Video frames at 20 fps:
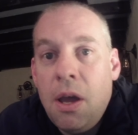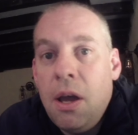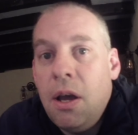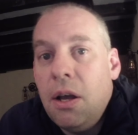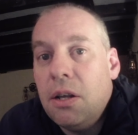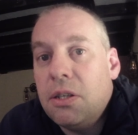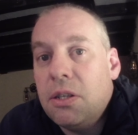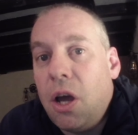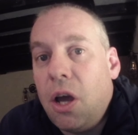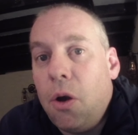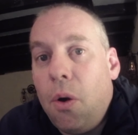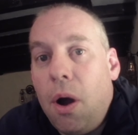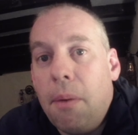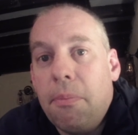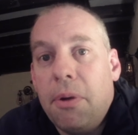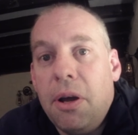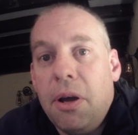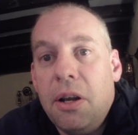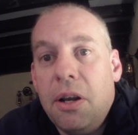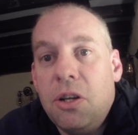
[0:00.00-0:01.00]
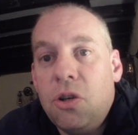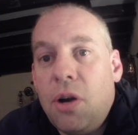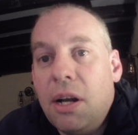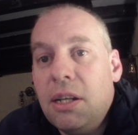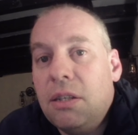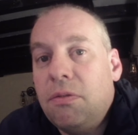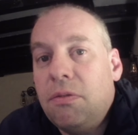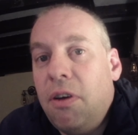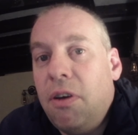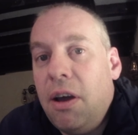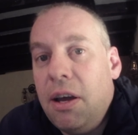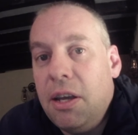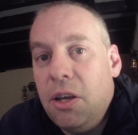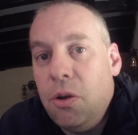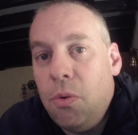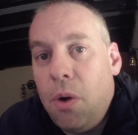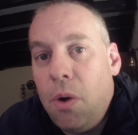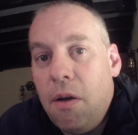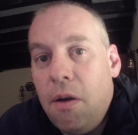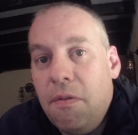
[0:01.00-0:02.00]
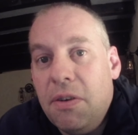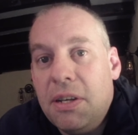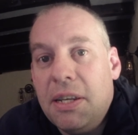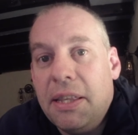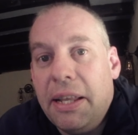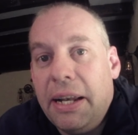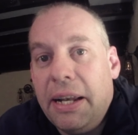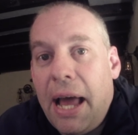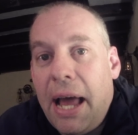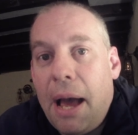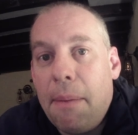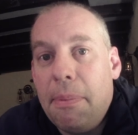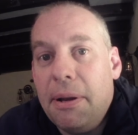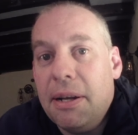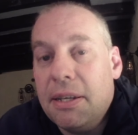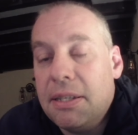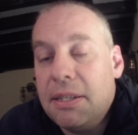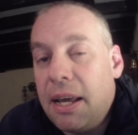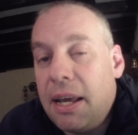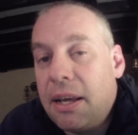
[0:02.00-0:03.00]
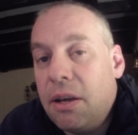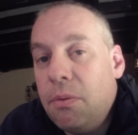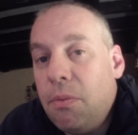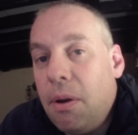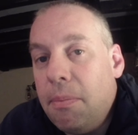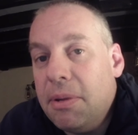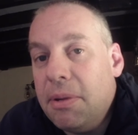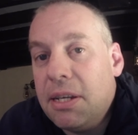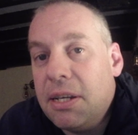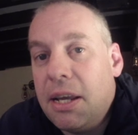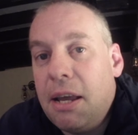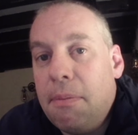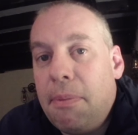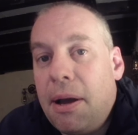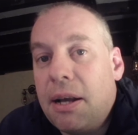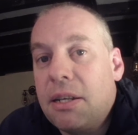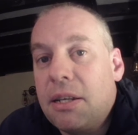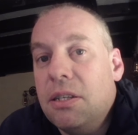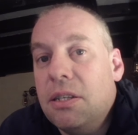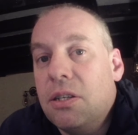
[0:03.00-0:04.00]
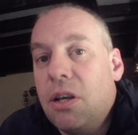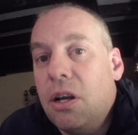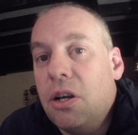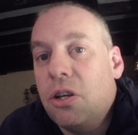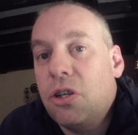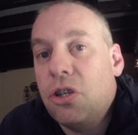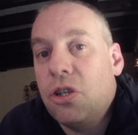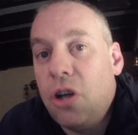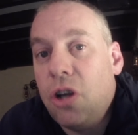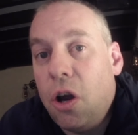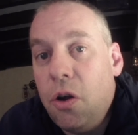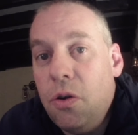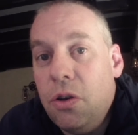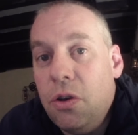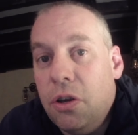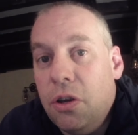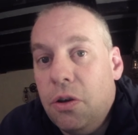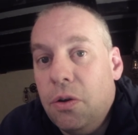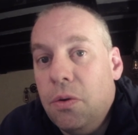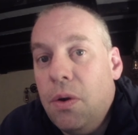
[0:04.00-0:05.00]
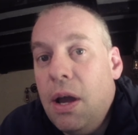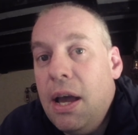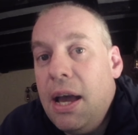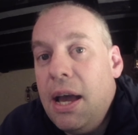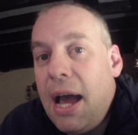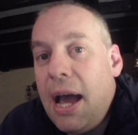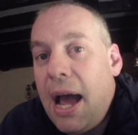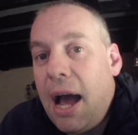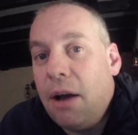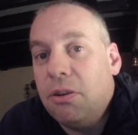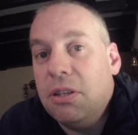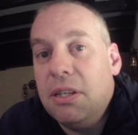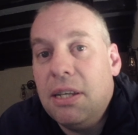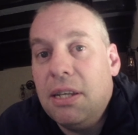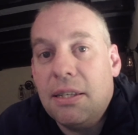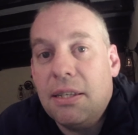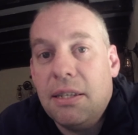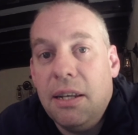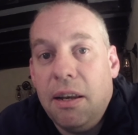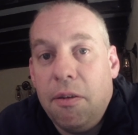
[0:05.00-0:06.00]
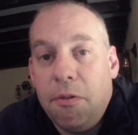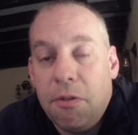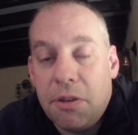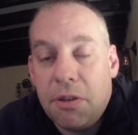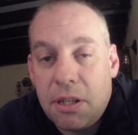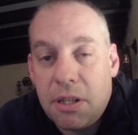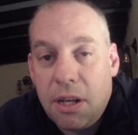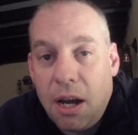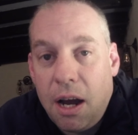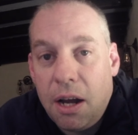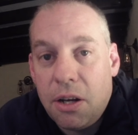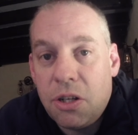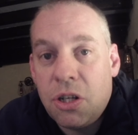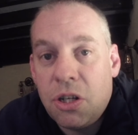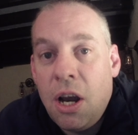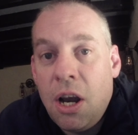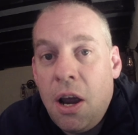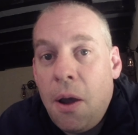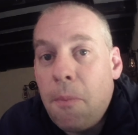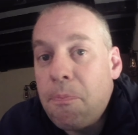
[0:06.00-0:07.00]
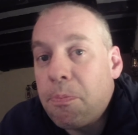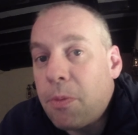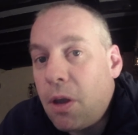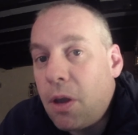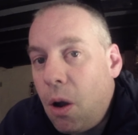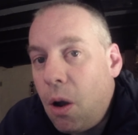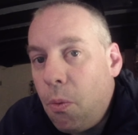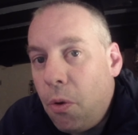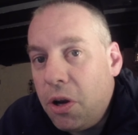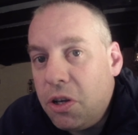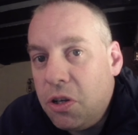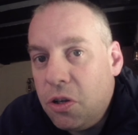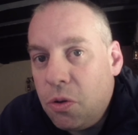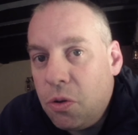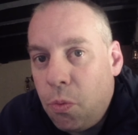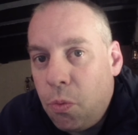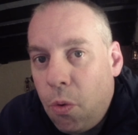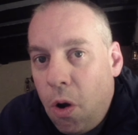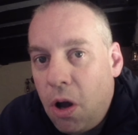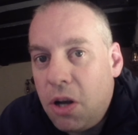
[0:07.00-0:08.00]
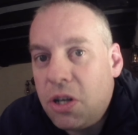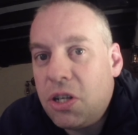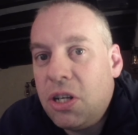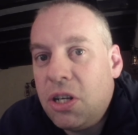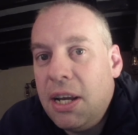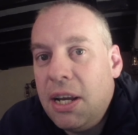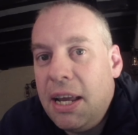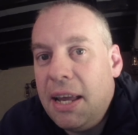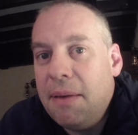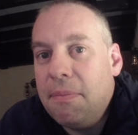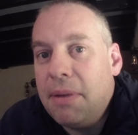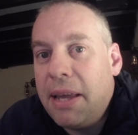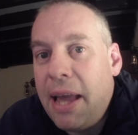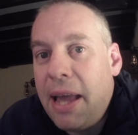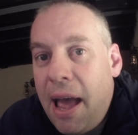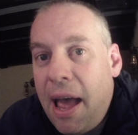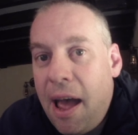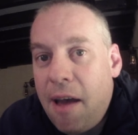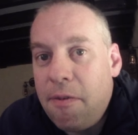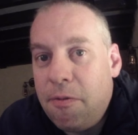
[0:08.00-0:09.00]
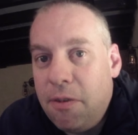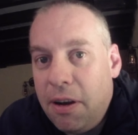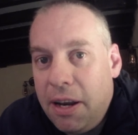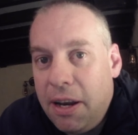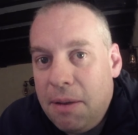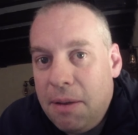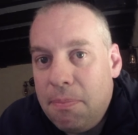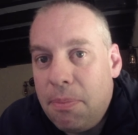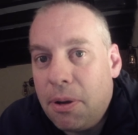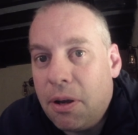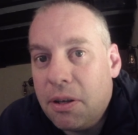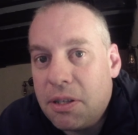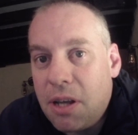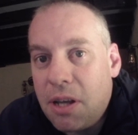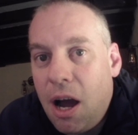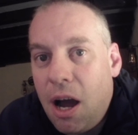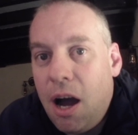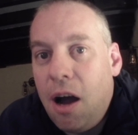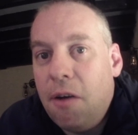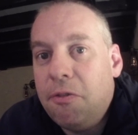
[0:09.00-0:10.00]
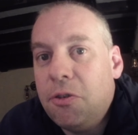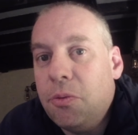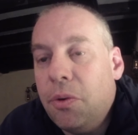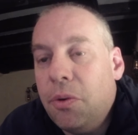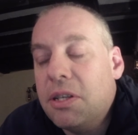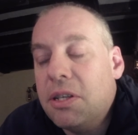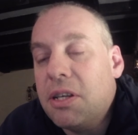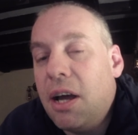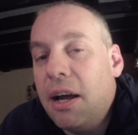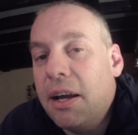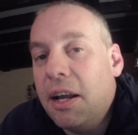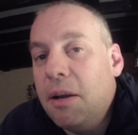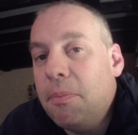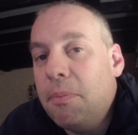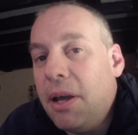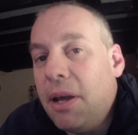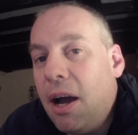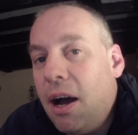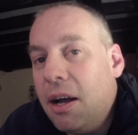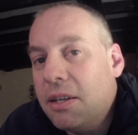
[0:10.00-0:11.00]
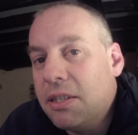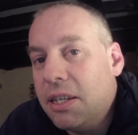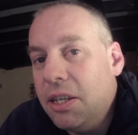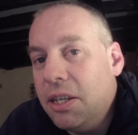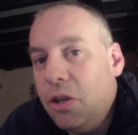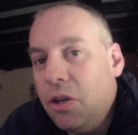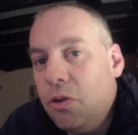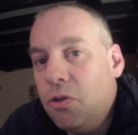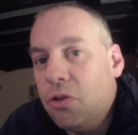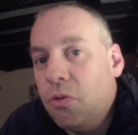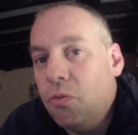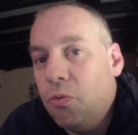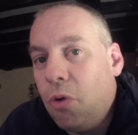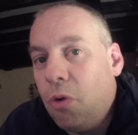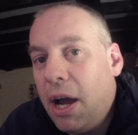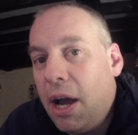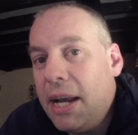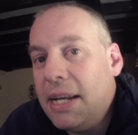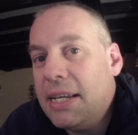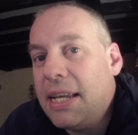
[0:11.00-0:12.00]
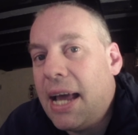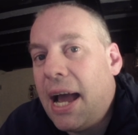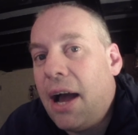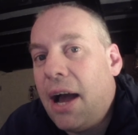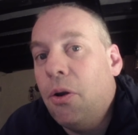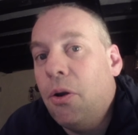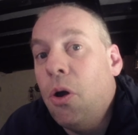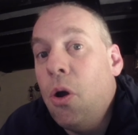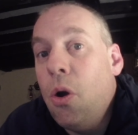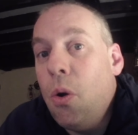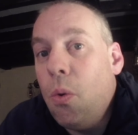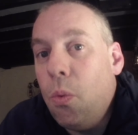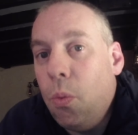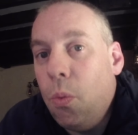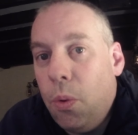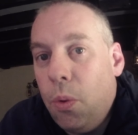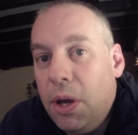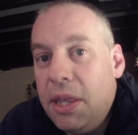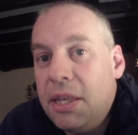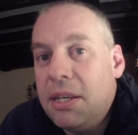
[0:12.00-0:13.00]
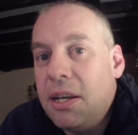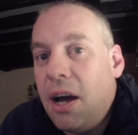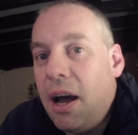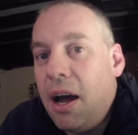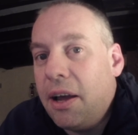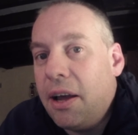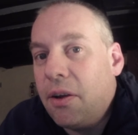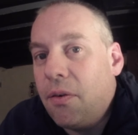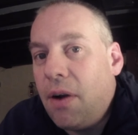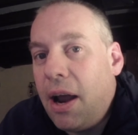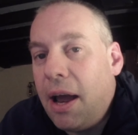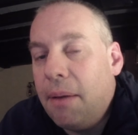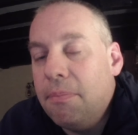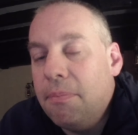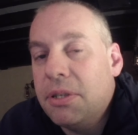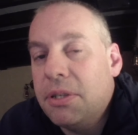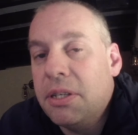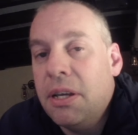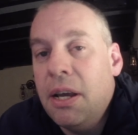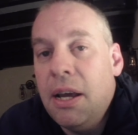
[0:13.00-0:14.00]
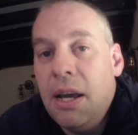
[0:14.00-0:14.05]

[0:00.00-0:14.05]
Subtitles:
So I'm going to transfer you over to the lab in a second where Mr. Kipax is going to show you how to test a leaf for starch. I want you to watch him carefully because afterwards I'm going to be asking you to write down with diagrams